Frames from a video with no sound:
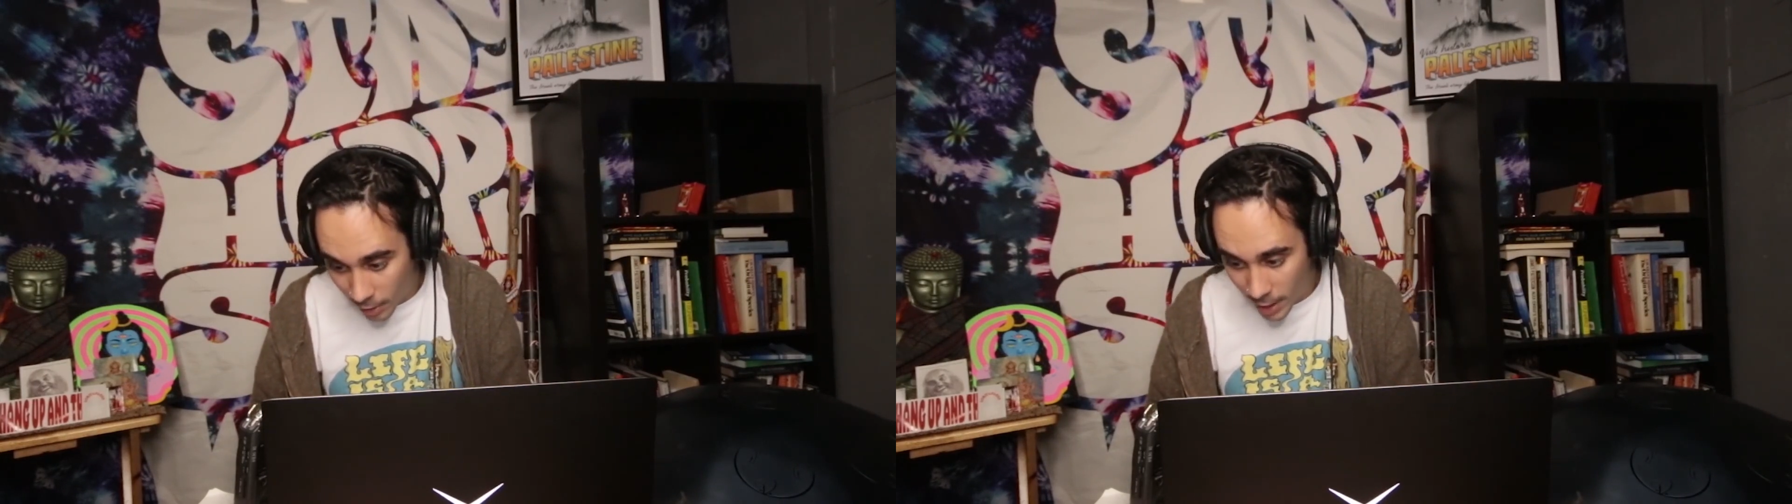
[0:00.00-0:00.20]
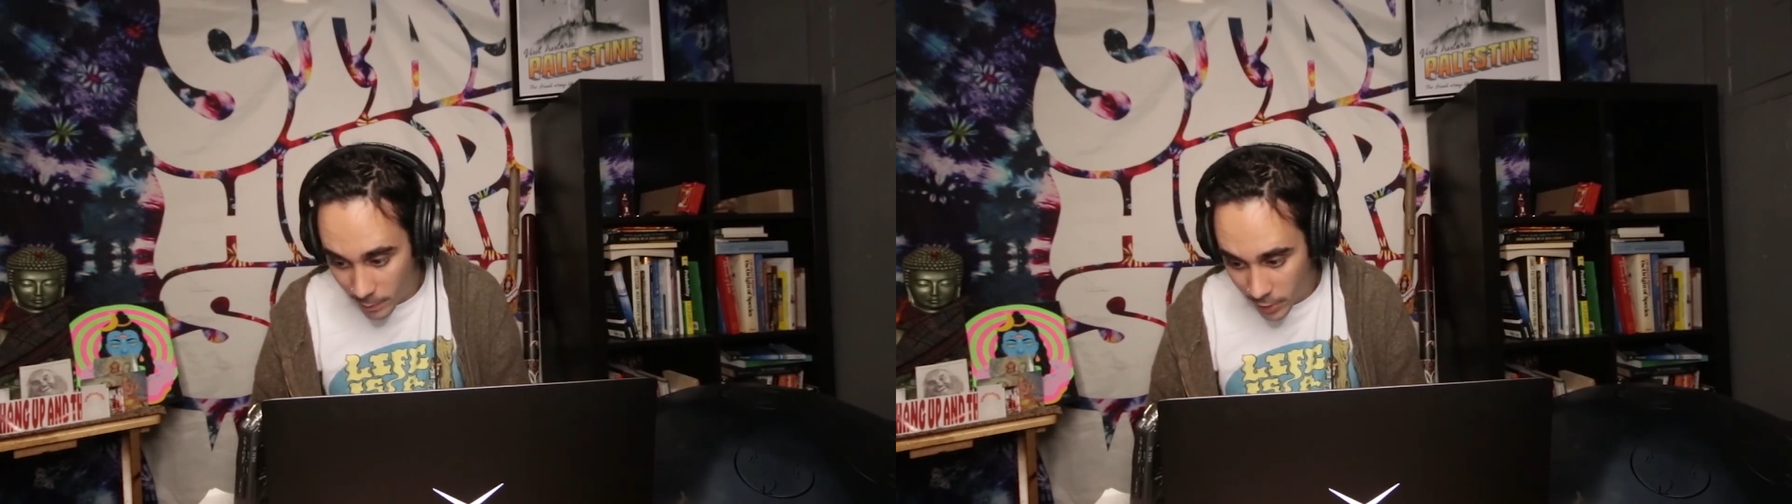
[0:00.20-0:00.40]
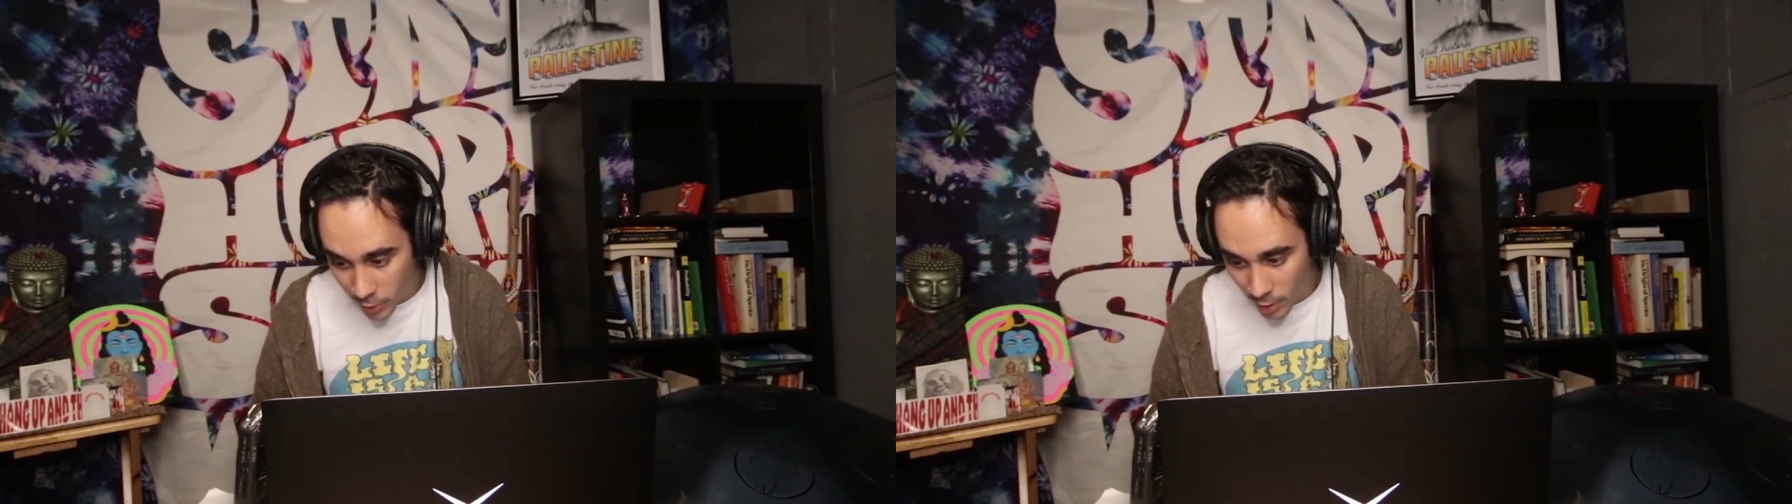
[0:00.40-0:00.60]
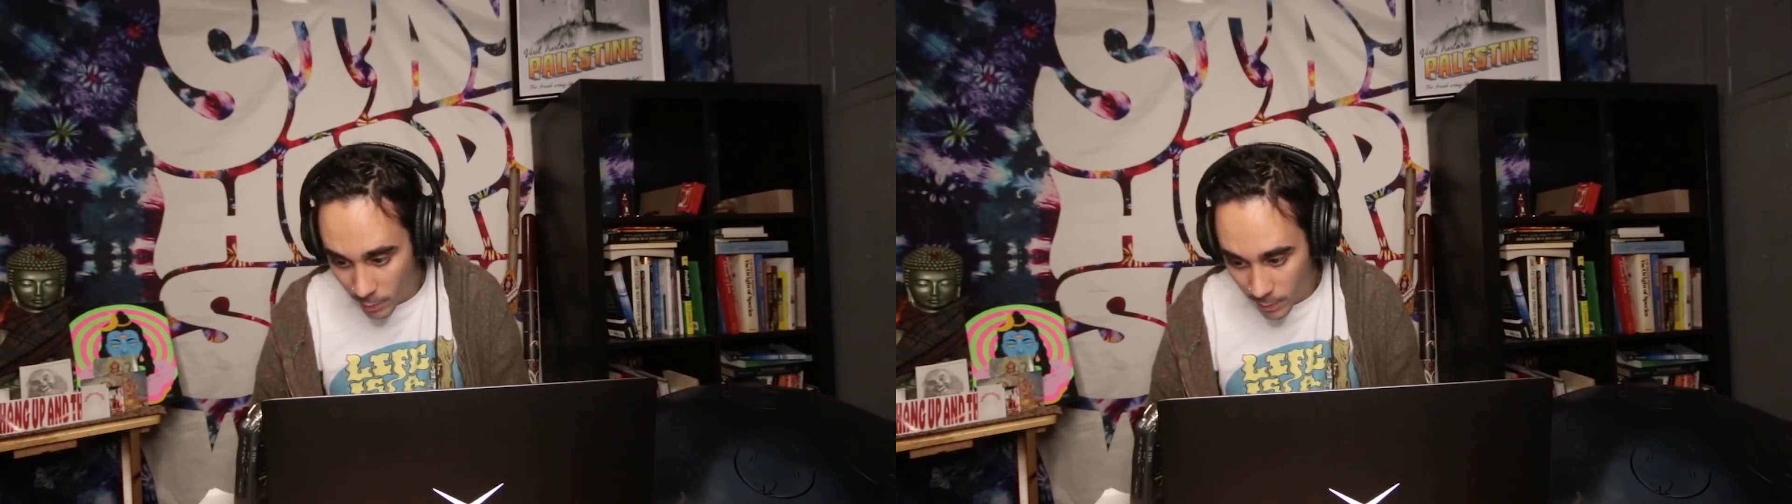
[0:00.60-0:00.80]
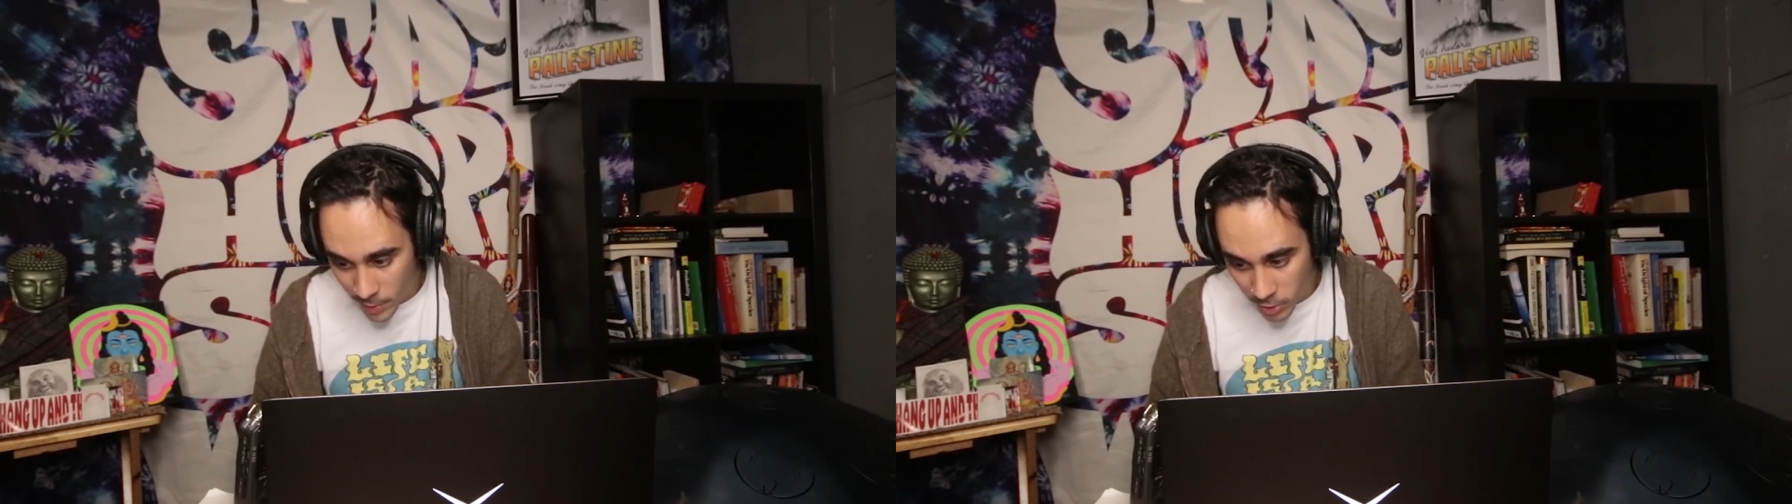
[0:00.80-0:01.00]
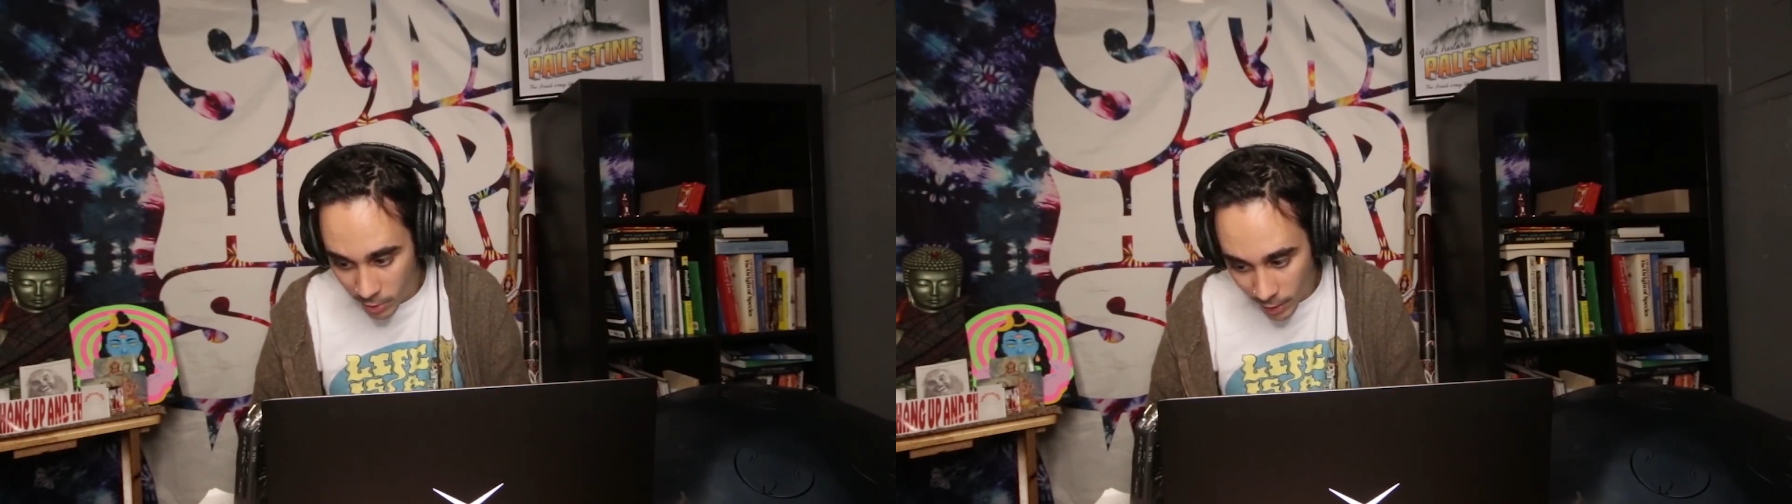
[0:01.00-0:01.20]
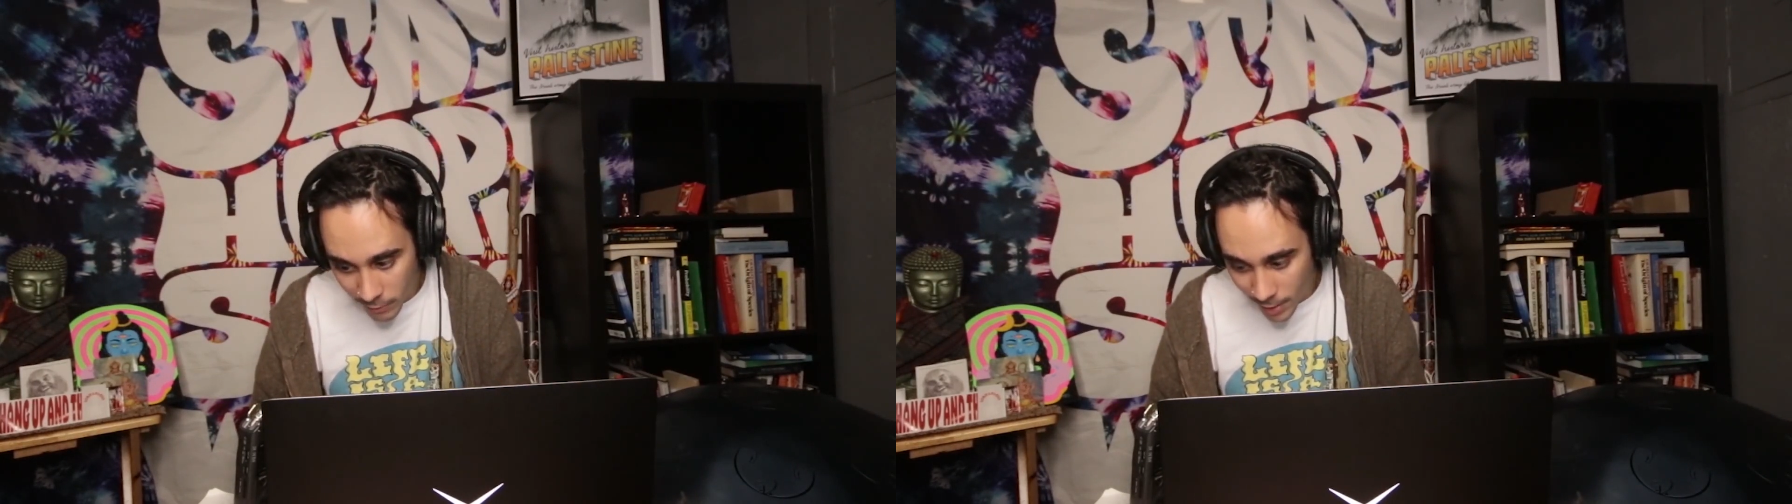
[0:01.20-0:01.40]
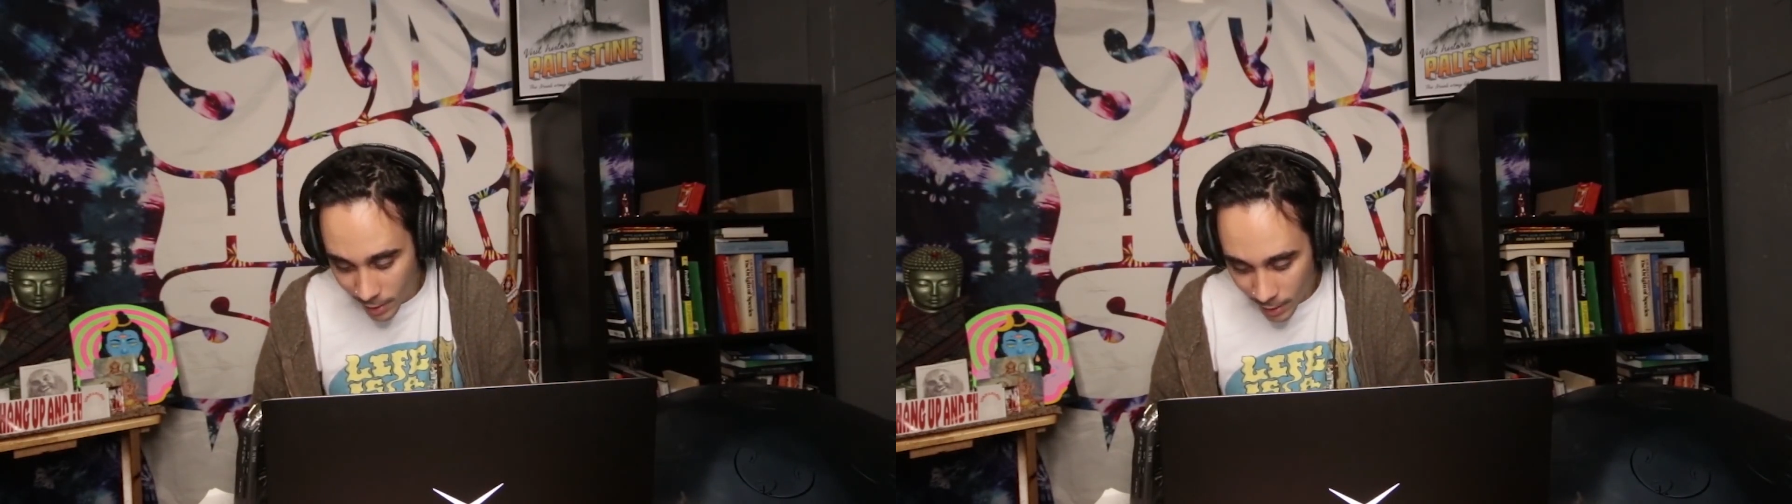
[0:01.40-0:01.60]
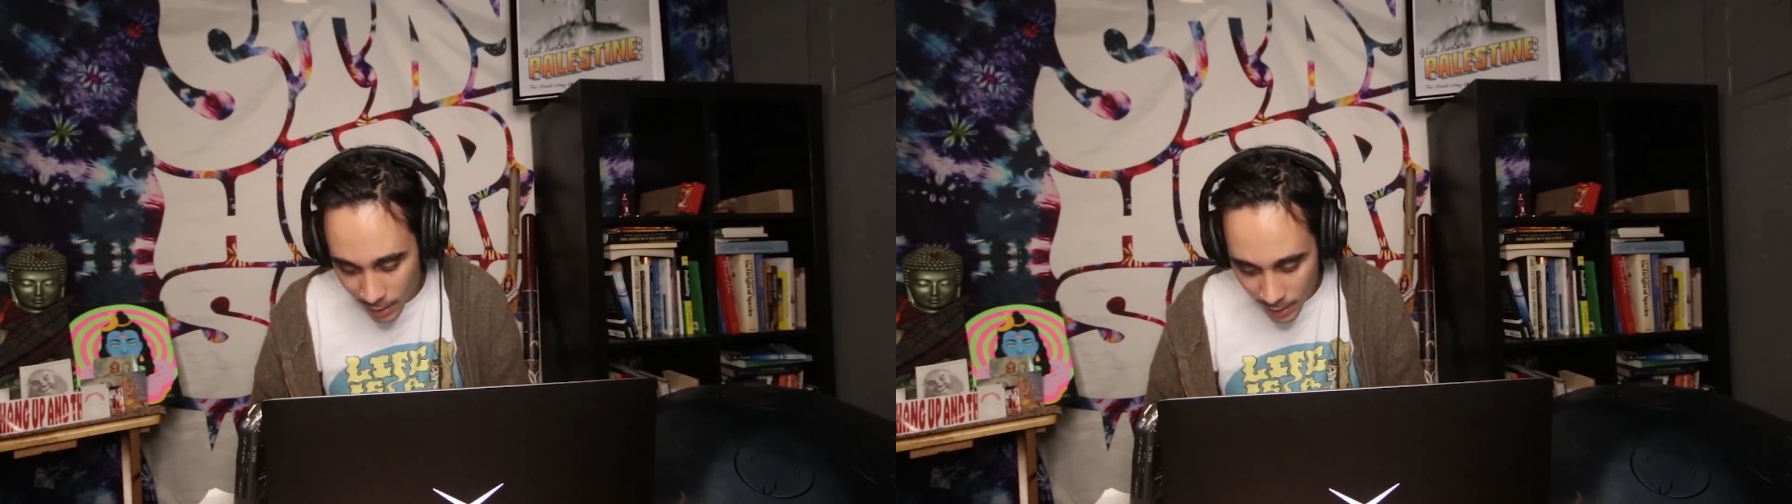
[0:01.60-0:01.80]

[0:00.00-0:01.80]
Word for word: R.I.P. Grandma, miss you, love you.